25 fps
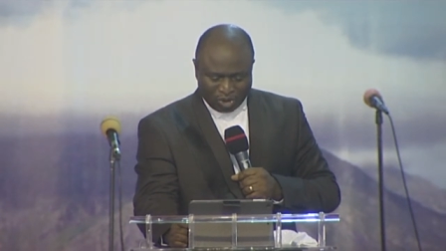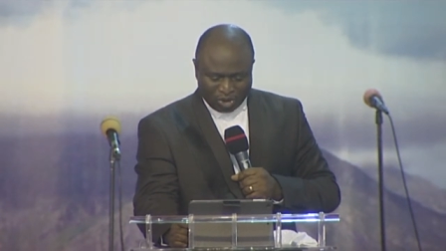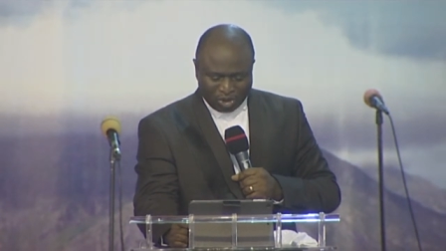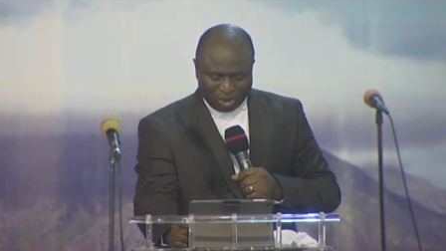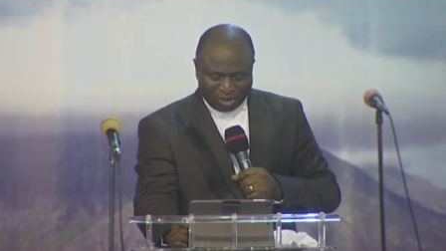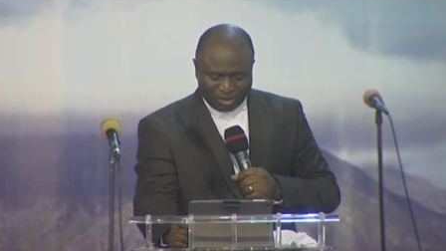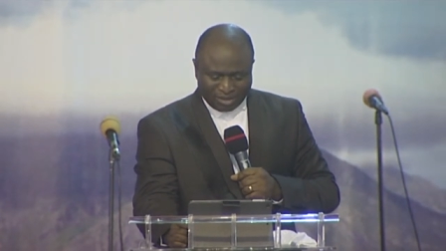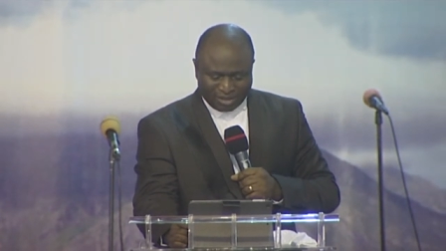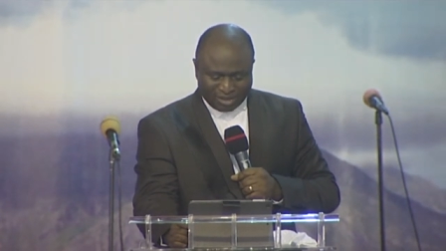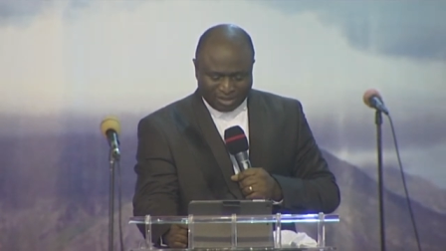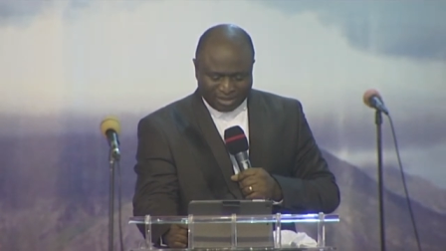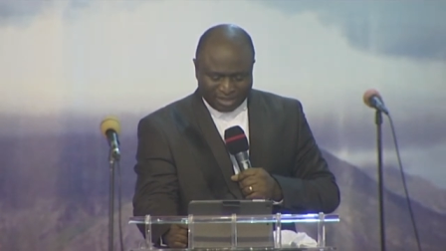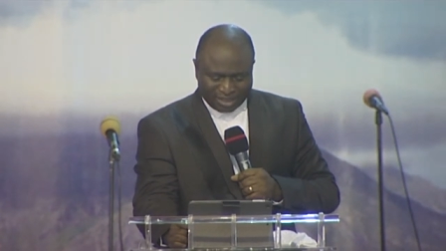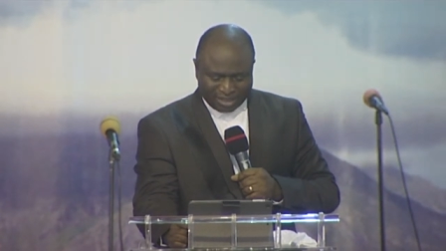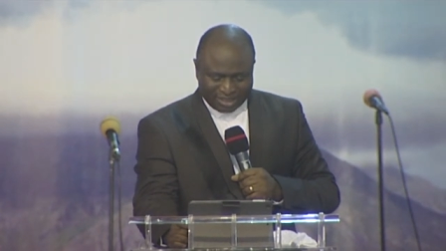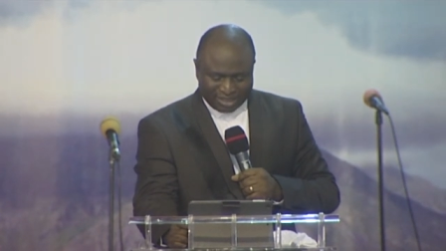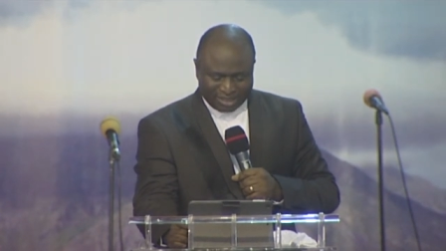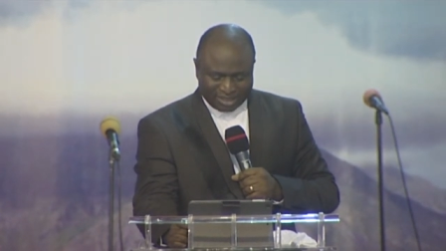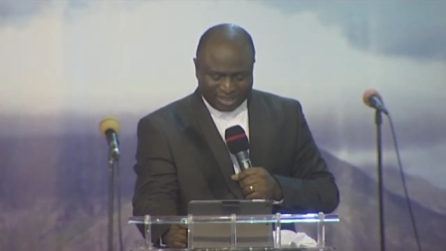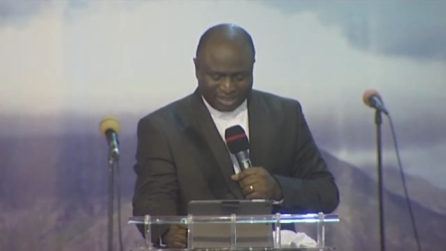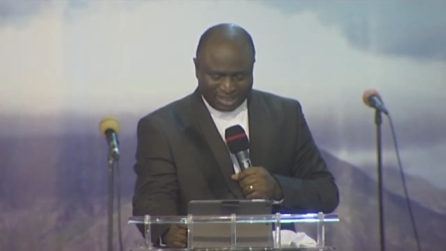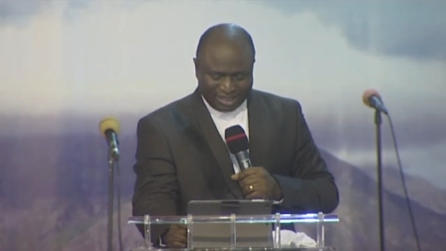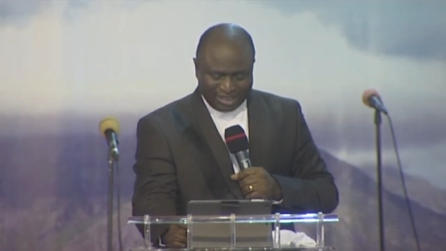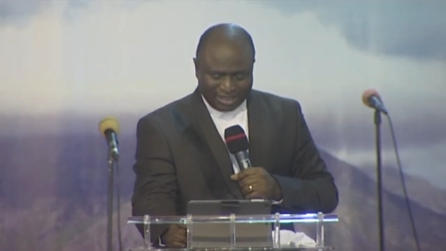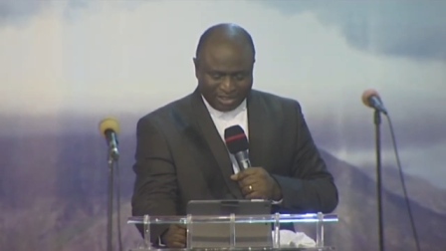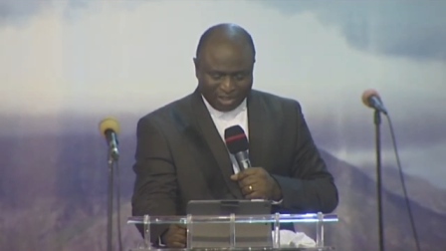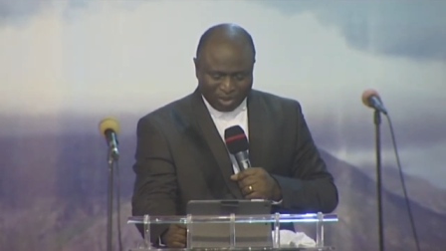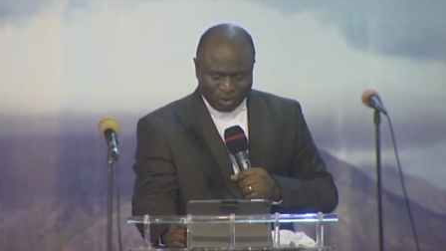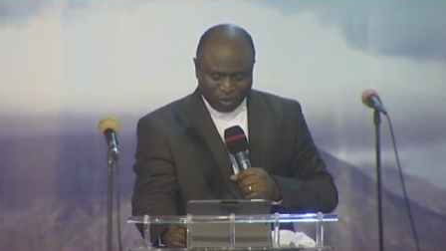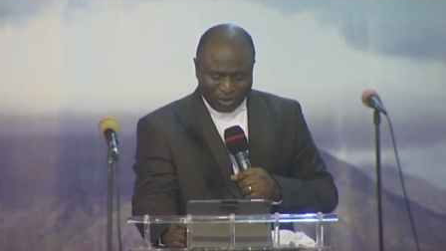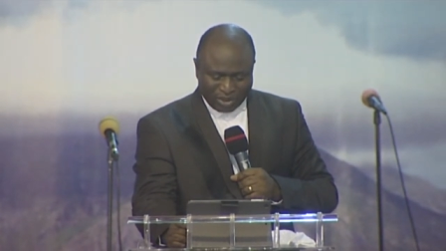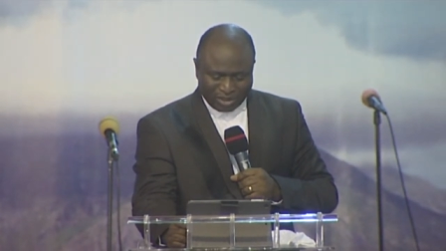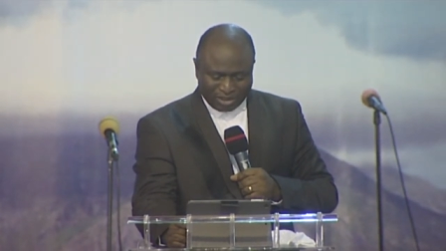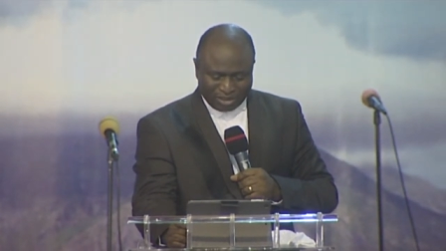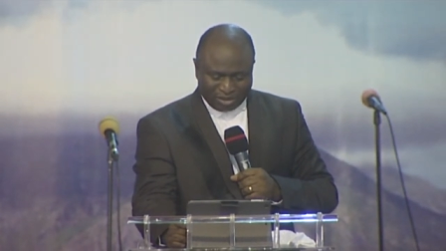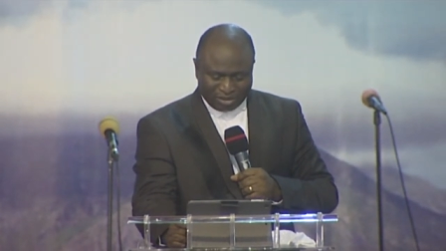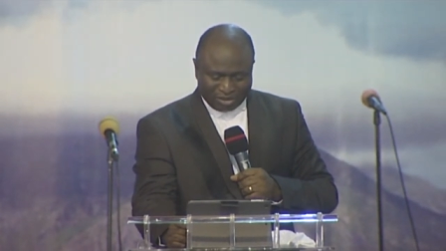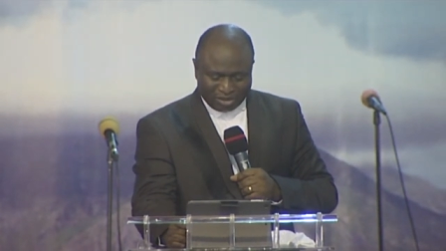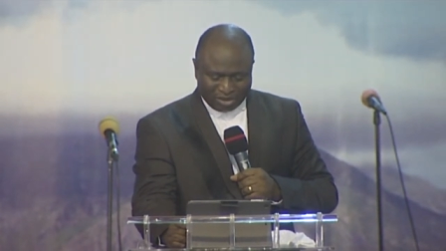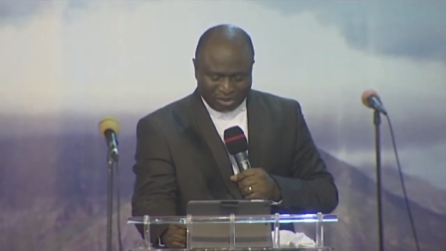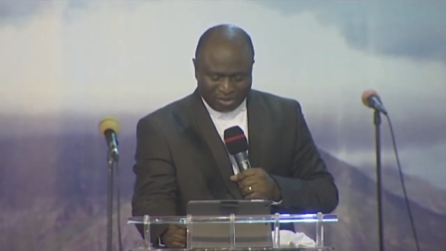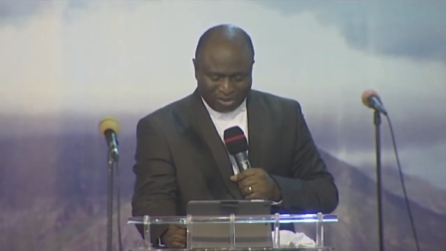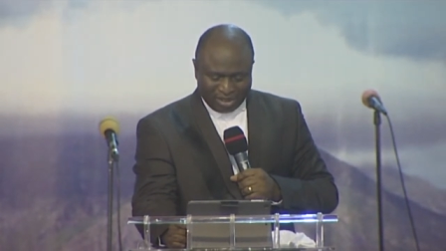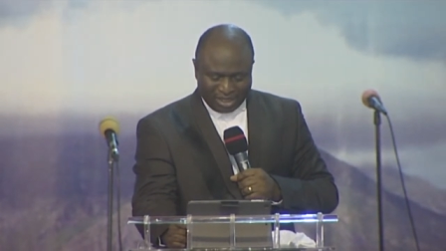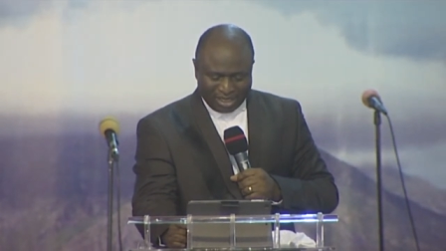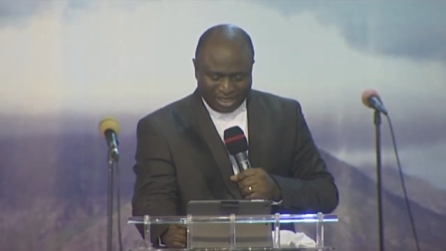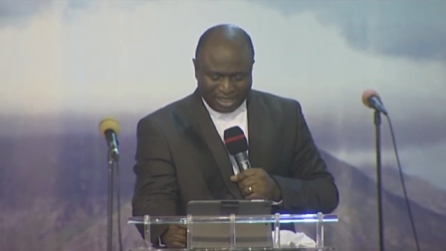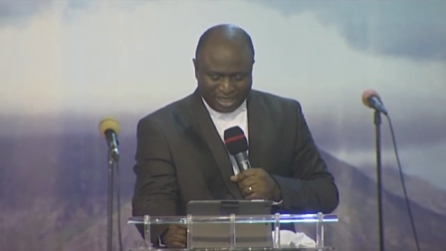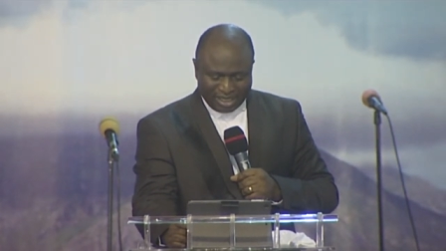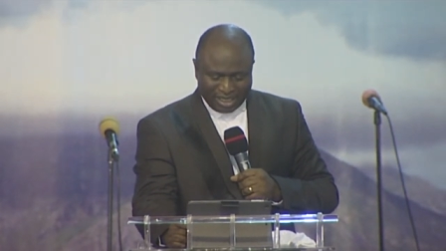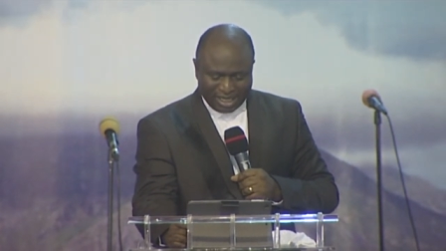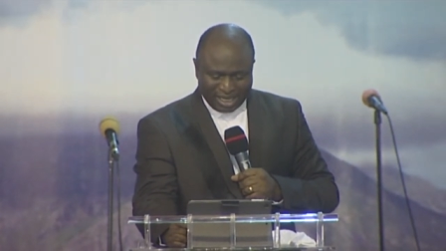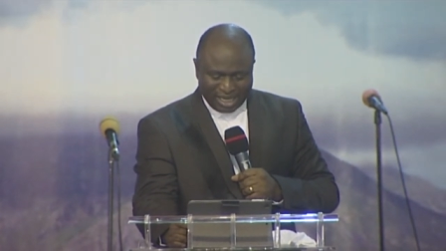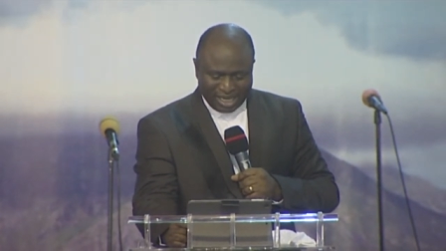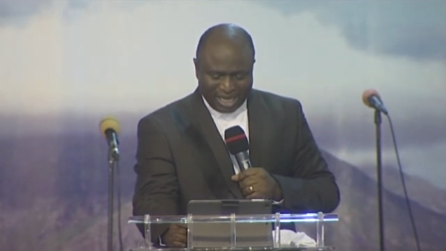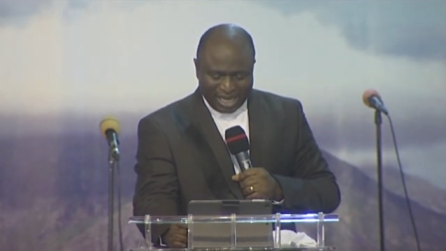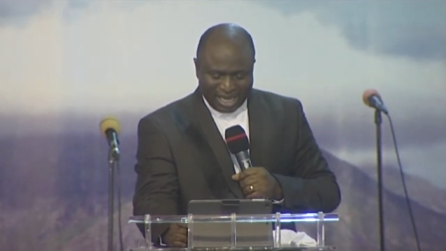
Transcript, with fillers: John 16, 23